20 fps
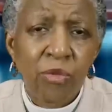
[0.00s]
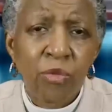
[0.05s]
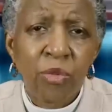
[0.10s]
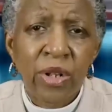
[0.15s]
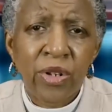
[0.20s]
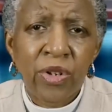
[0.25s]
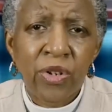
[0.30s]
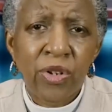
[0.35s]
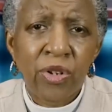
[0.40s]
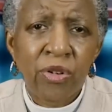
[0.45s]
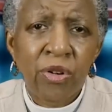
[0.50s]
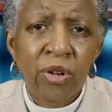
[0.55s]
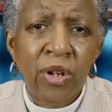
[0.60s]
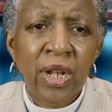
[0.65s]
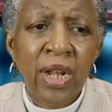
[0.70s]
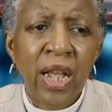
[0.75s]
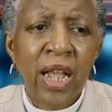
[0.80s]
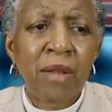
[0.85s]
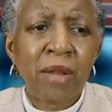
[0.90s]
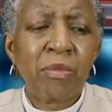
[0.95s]
register
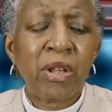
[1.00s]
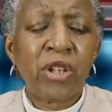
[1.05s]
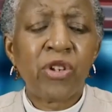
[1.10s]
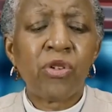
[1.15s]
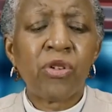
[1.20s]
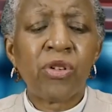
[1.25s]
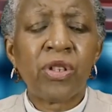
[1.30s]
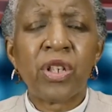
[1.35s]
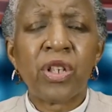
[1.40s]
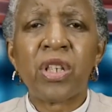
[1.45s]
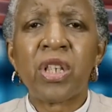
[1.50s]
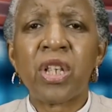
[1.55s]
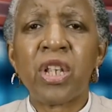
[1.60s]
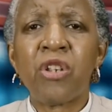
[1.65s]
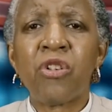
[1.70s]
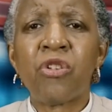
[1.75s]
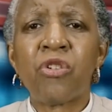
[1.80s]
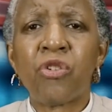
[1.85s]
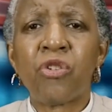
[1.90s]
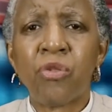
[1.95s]
online. Make sure the
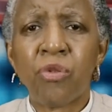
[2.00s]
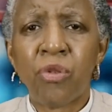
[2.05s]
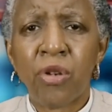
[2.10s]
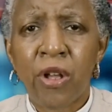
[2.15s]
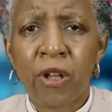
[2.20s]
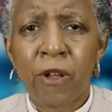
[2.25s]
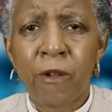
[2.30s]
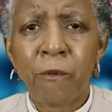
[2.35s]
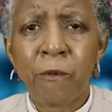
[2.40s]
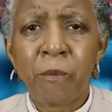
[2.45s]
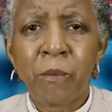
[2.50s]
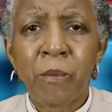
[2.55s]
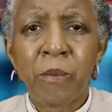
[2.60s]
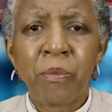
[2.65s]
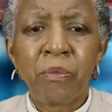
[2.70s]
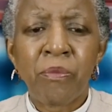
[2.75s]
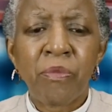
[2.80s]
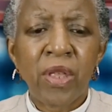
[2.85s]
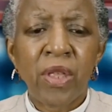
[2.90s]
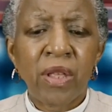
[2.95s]
seniors you know
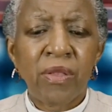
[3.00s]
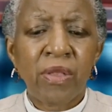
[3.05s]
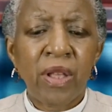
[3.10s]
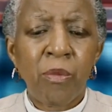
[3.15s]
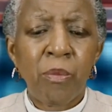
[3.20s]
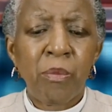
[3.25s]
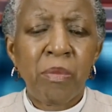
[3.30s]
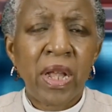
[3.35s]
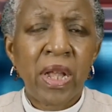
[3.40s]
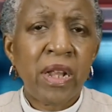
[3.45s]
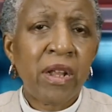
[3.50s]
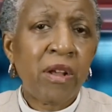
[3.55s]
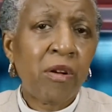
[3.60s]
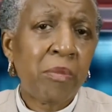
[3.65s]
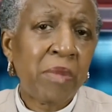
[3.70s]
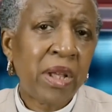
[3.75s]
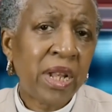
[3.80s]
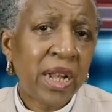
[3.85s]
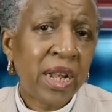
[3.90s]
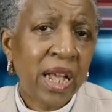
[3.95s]
that may or
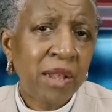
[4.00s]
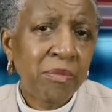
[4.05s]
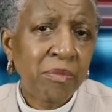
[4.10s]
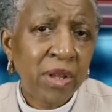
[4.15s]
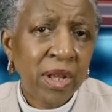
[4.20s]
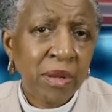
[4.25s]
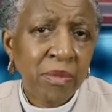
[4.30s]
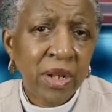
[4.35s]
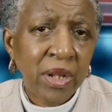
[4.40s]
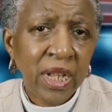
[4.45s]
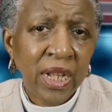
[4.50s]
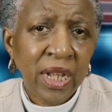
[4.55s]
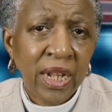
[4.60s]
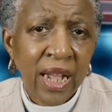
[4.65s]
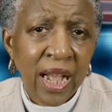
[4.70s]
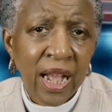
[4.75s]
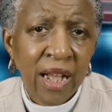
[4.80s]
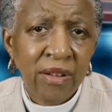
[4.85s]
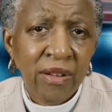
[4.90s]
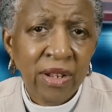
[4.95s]
may not be able to get
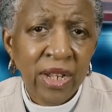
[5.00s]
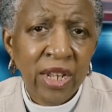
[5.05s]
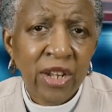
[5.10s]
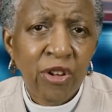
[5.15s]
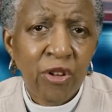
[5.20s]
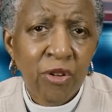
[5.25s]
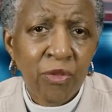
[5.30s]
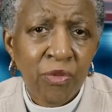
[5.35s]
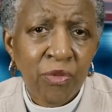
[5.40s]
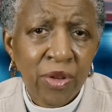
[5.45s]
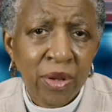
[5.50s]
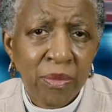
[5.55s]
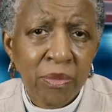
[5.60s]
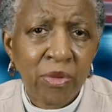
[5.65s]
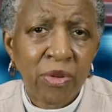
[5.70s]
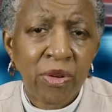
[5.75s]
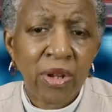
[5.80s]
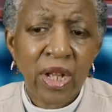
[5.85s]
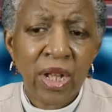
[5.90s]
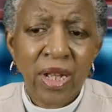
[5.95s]
out in
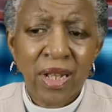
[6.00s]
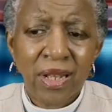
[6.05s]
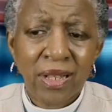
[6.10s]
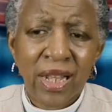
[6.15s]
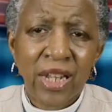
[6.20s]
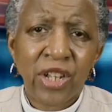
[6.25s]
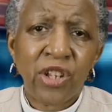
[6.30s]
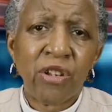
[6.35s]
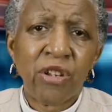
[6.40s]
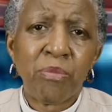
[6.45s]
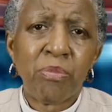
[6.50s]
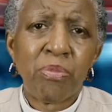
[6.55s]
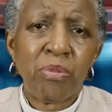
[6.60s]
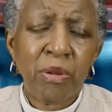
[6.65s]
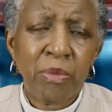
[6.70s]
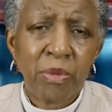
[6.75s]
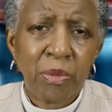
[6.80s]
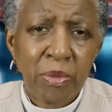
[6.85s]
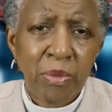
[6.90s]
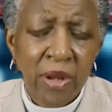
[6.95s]
November, they should
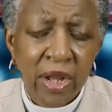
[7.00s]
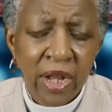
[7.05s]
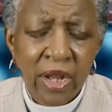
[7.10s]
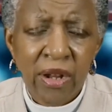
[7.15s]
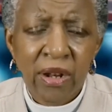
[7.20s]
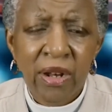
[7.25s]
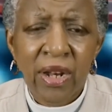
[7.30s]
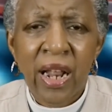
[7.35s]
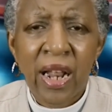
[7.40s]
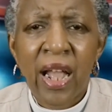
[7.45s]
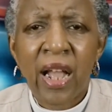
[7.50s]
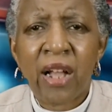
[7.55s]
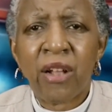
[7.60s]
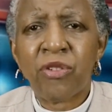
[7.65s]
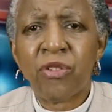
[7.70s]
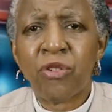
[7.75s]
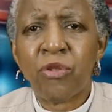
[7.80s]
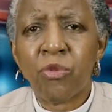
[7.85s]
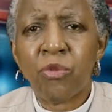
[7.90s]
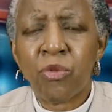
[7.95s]
be prepared now
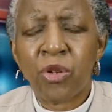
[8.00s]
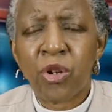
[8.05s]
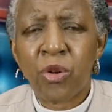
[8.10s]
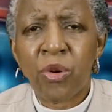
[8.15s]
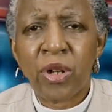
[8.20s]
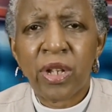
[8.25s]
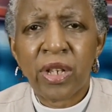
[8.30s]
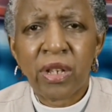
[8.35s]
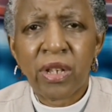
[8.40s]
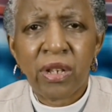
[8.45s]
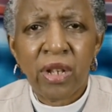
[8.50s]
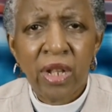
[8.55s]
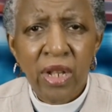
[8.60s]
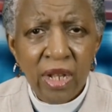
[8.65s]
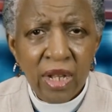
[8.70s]
to request